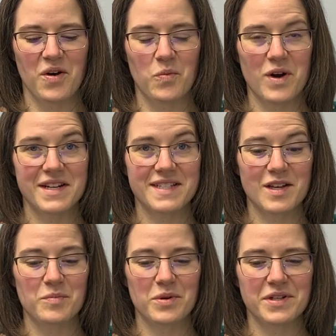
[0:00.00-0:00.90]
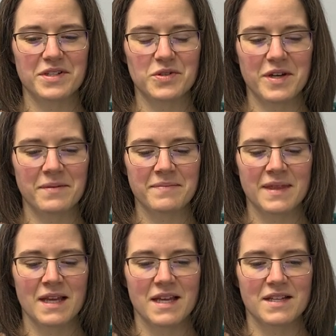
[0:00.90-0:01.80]
What is Alberta doing?
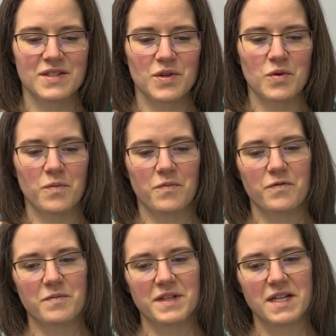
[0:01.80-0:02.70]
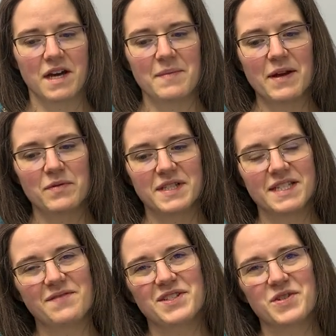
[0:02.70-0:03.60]
So from the time I
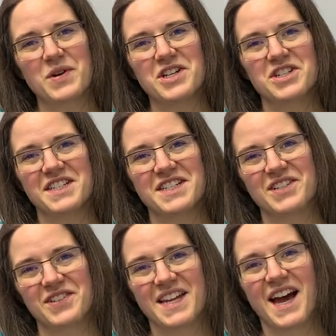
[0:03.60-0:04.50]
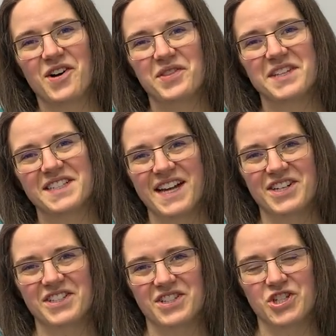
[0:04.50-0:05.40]
received this question until now, things
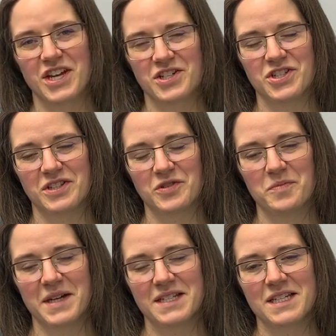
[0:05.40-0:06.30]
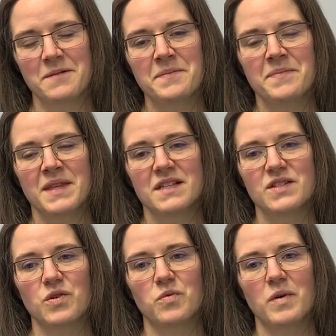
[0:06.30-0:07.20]
actually changed a little bit.
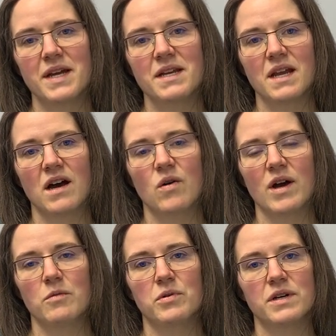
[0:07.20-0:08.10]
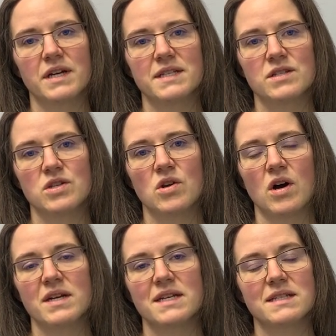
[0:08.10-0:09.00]
So right now, Alberta is
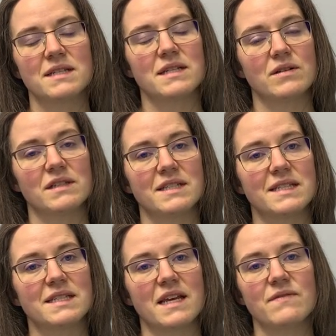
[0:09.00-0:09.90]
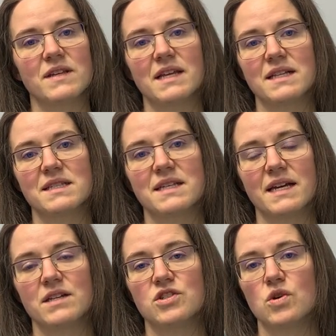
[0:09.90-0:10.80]
not necessarily saving that
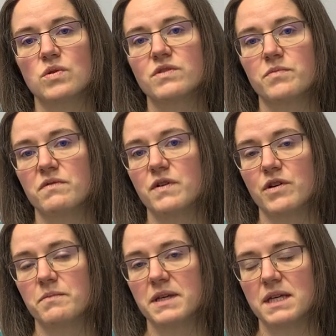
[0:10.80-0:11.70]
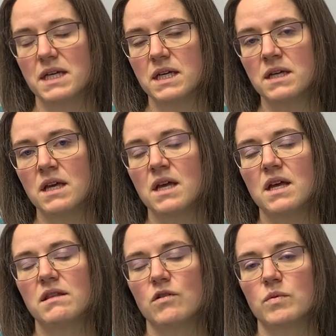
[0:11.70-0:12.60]
second dose from the very beginning.
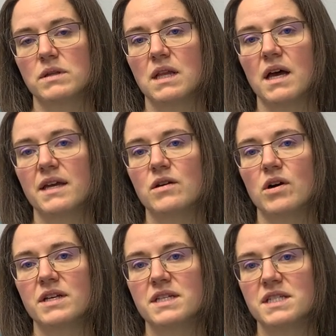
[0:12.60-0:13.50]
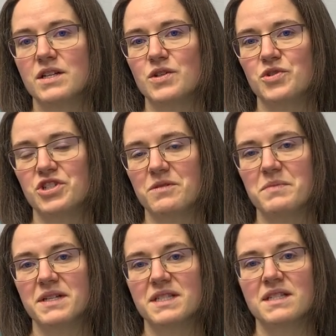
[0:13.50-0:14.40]
They're relying on continued
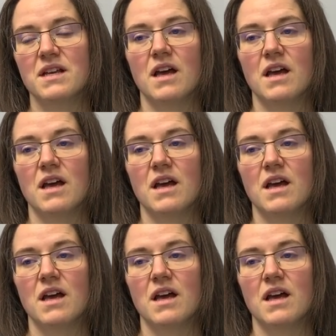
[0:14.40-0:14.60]
shipments